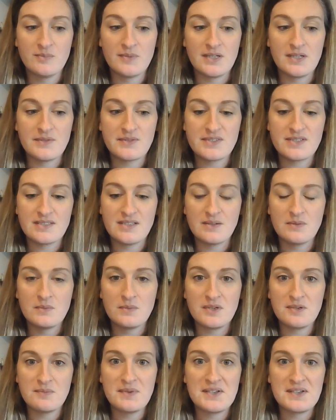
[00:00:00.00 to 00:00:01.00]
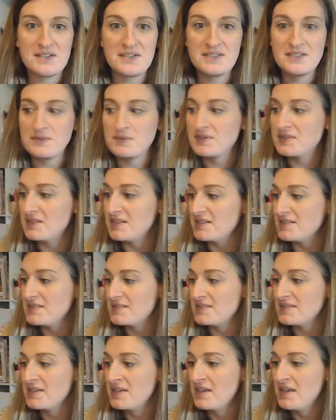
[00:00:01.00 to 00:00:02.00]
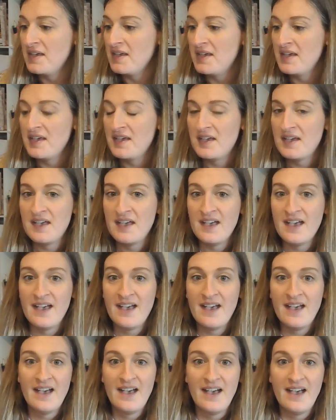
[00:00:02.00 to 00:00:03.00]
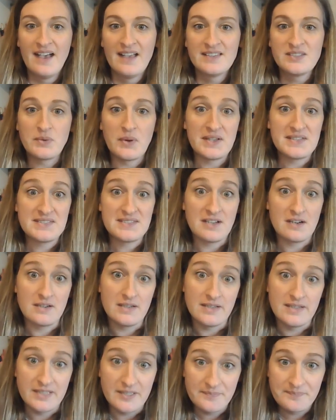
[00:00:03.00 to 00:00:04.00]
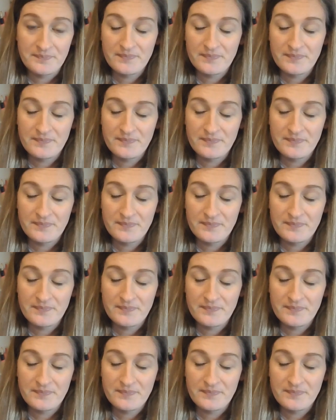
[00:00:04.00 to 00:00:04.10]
And I was just like, well, what am I going to do with this? So I started it.